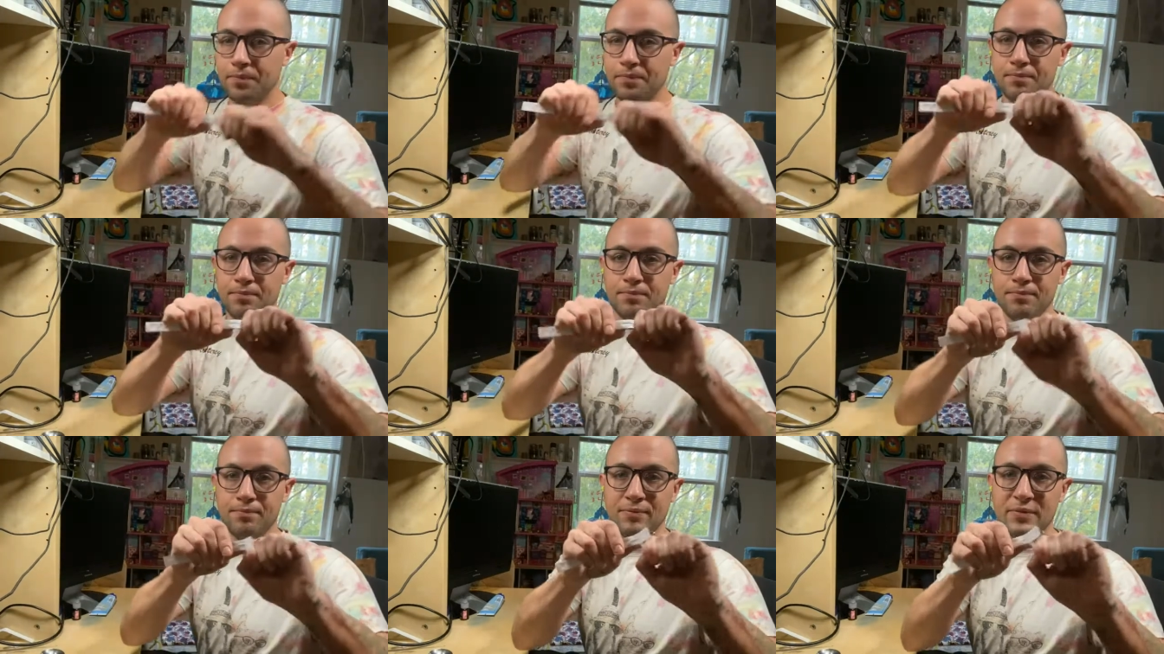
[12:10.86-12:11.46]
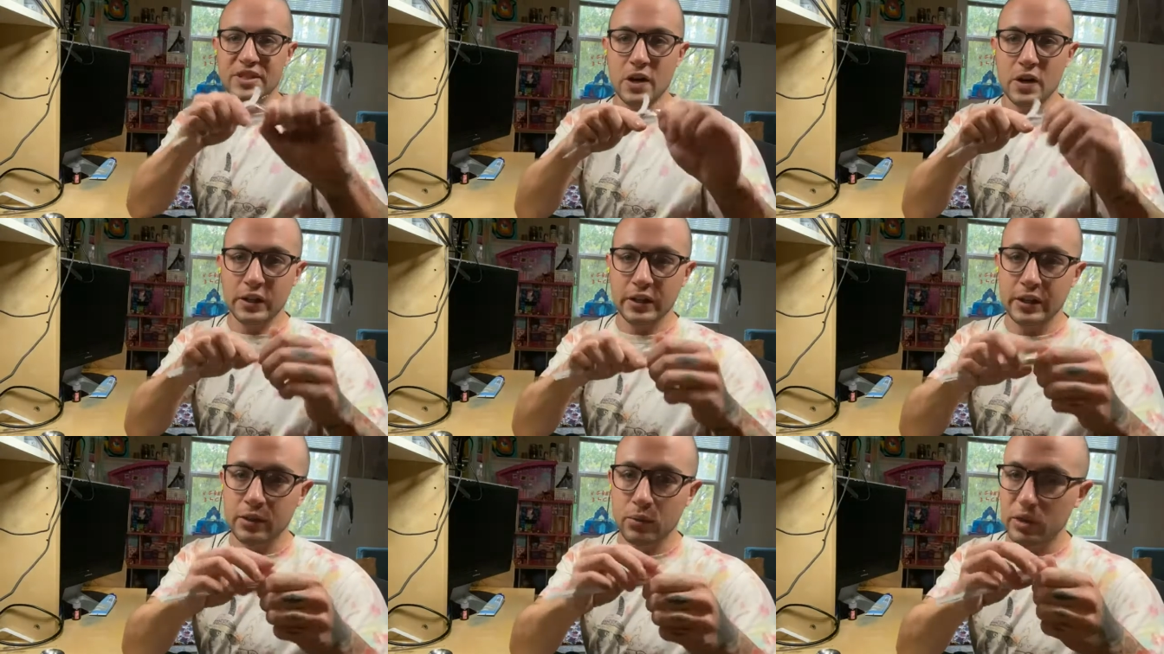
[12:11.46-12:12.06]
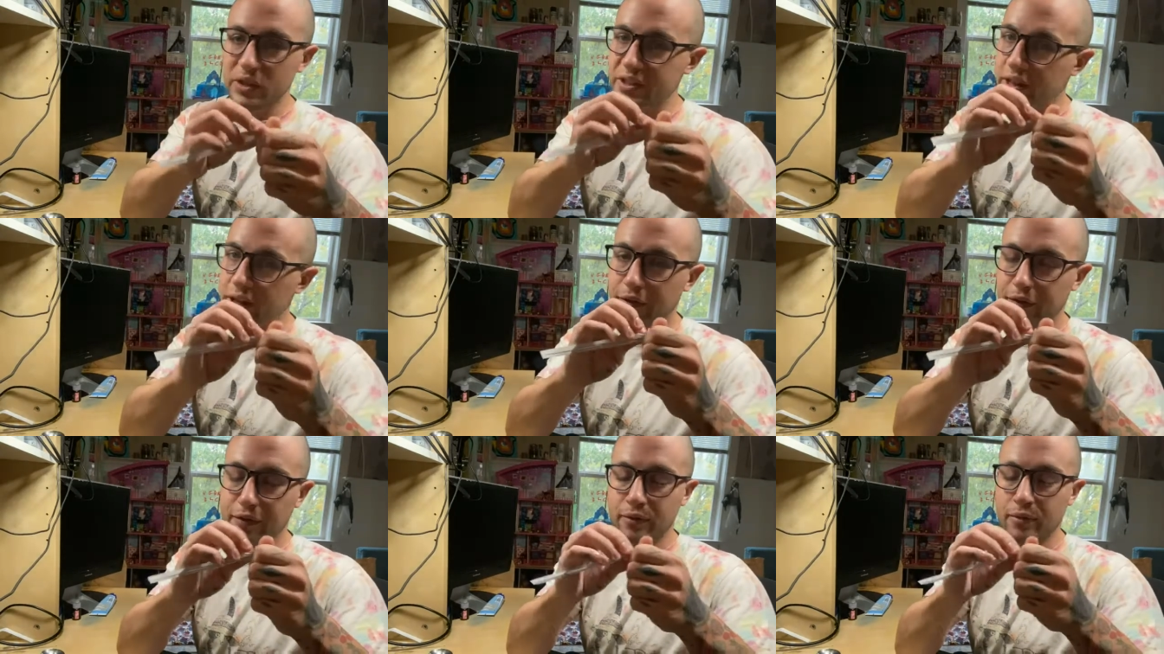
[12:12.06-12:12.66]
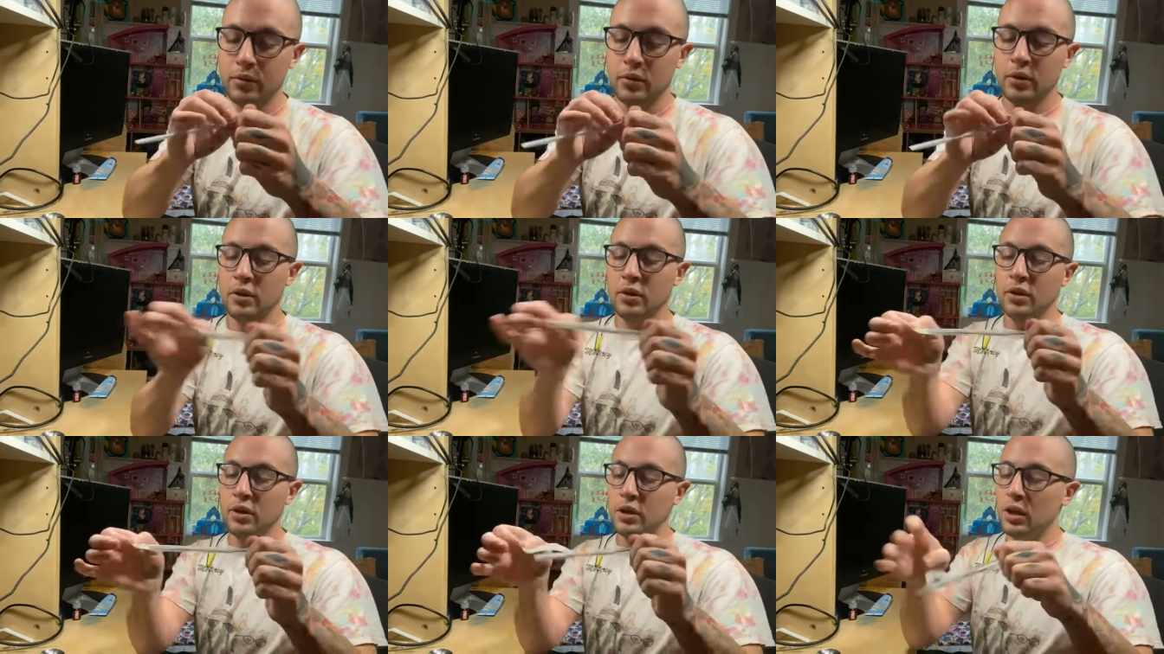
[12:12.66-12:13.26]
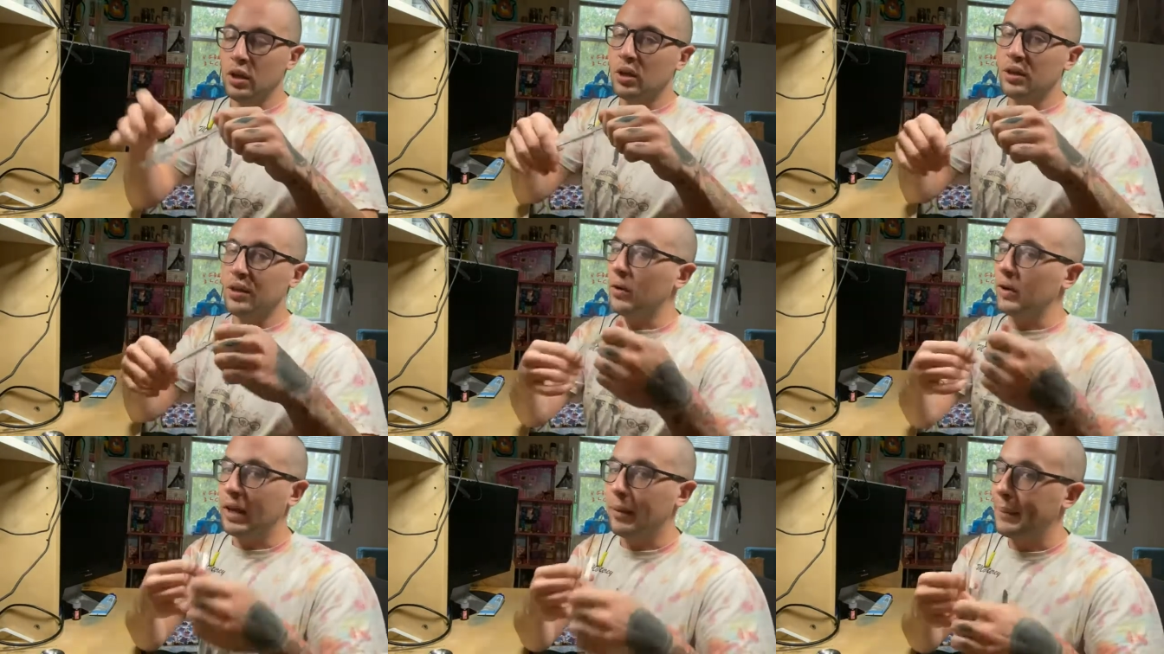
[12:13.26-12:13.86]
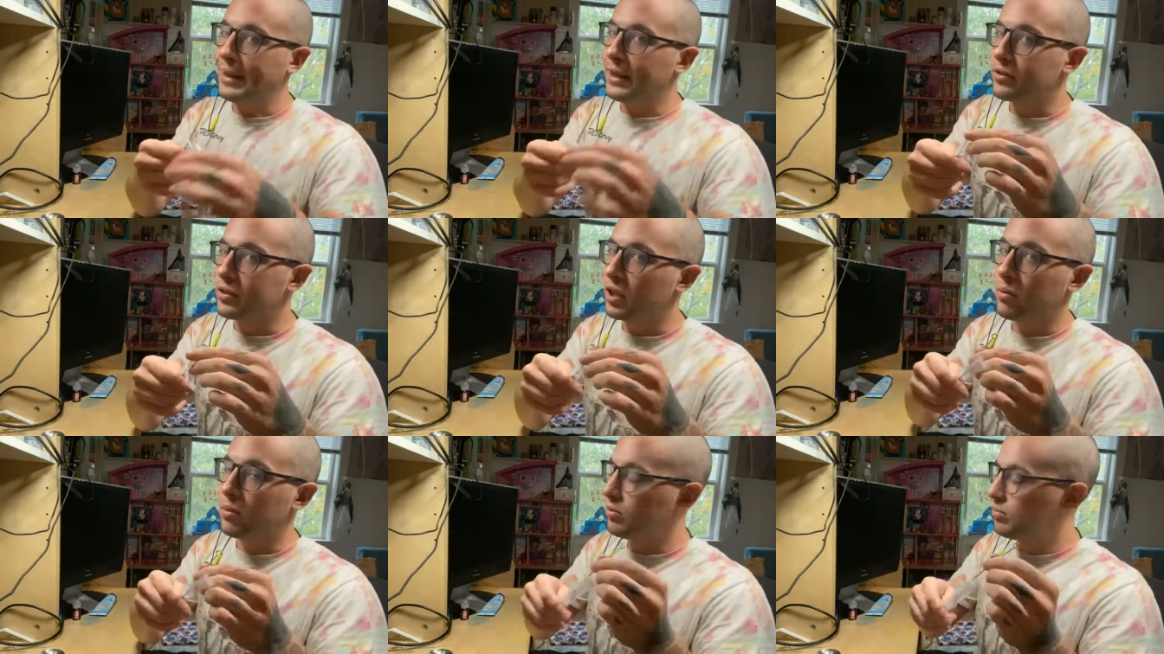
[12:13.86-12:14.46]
It's all good, we're safe. Don't get me in trouble.